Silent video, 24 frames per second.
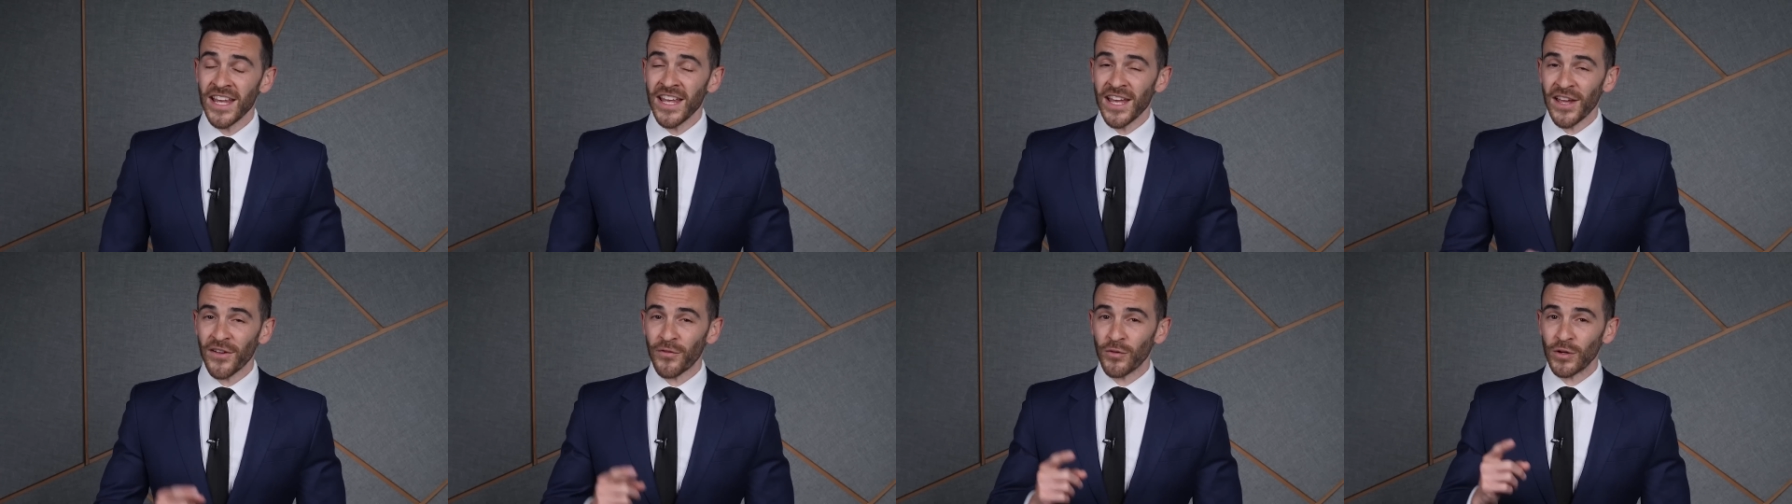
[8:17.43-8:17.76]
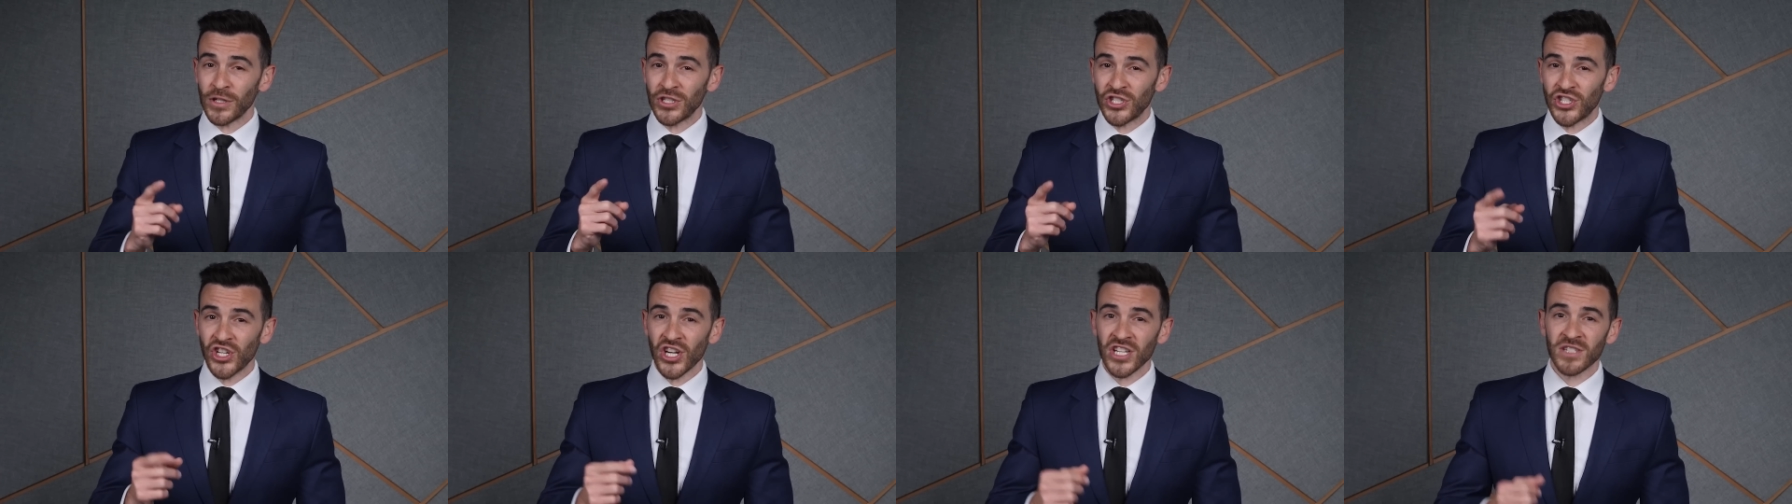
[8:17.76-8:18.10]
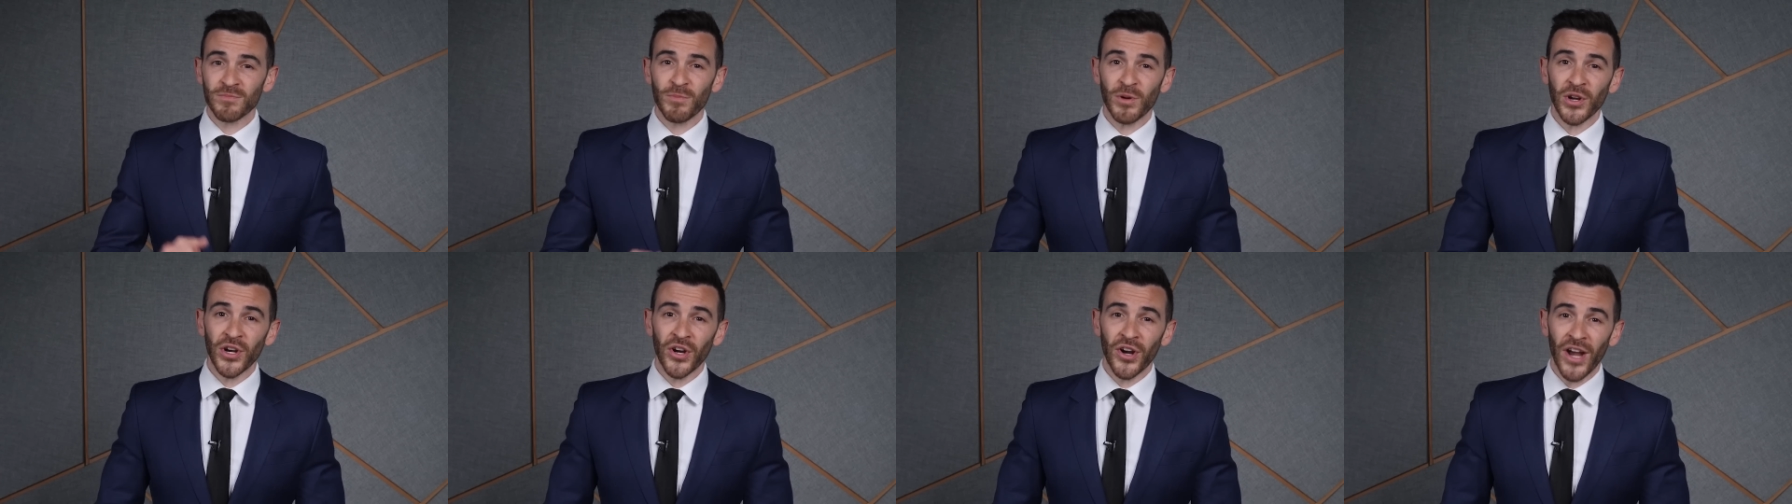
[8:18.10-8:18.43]
if we
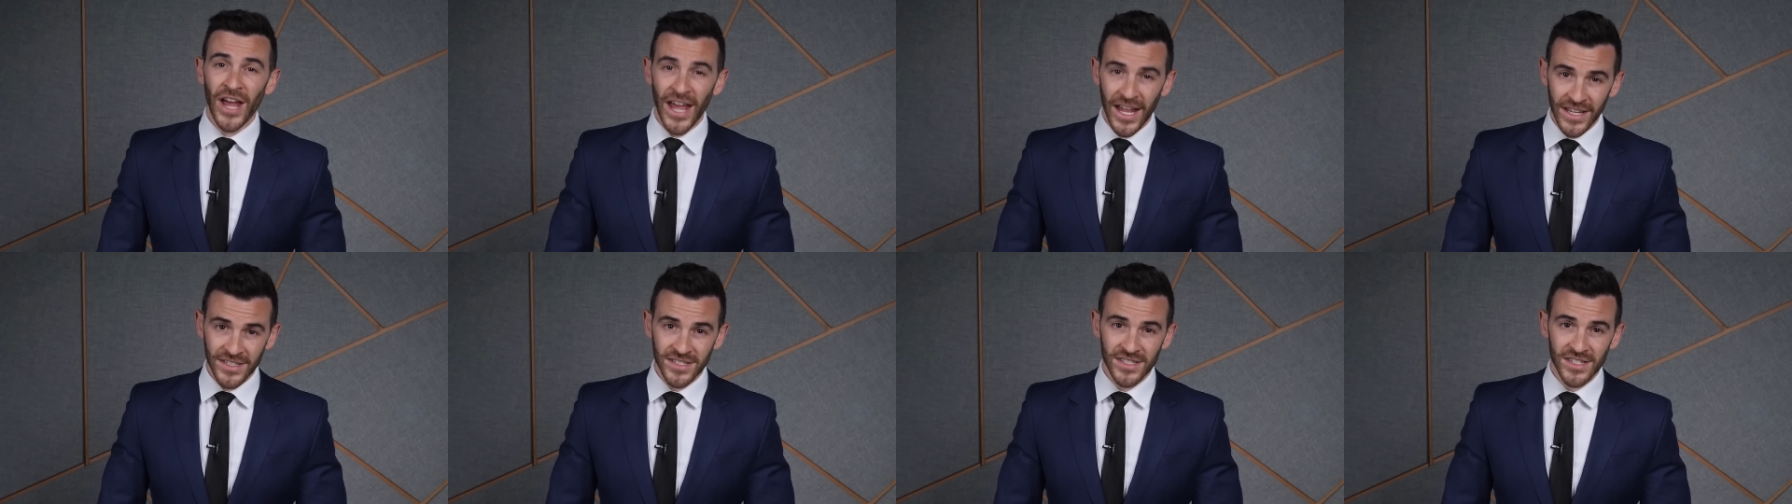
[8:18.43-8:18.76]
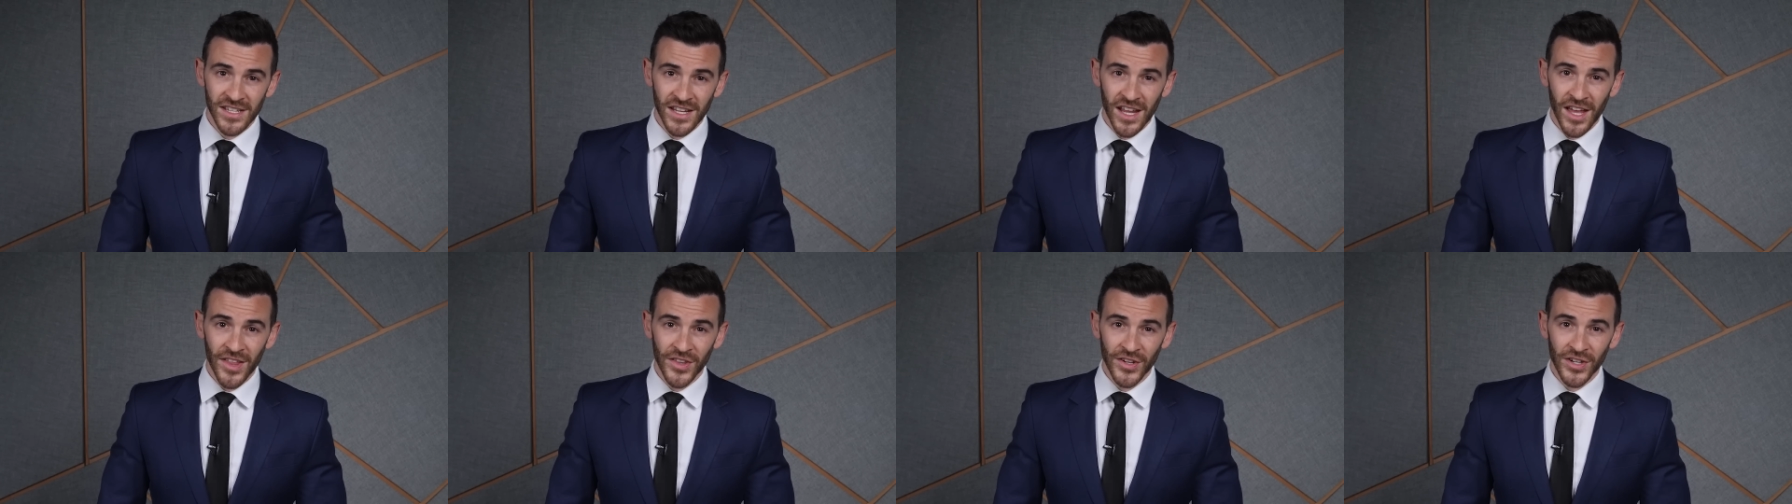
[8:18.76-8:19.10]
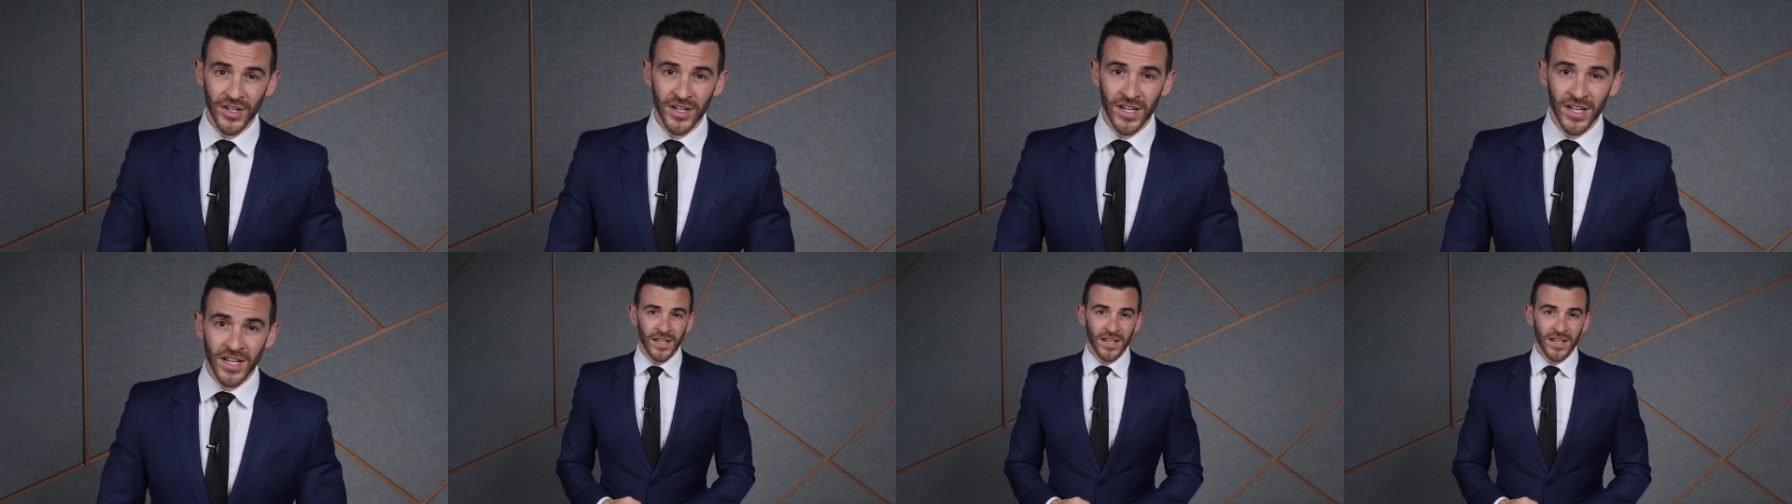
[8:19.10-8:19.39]
just put our heads together?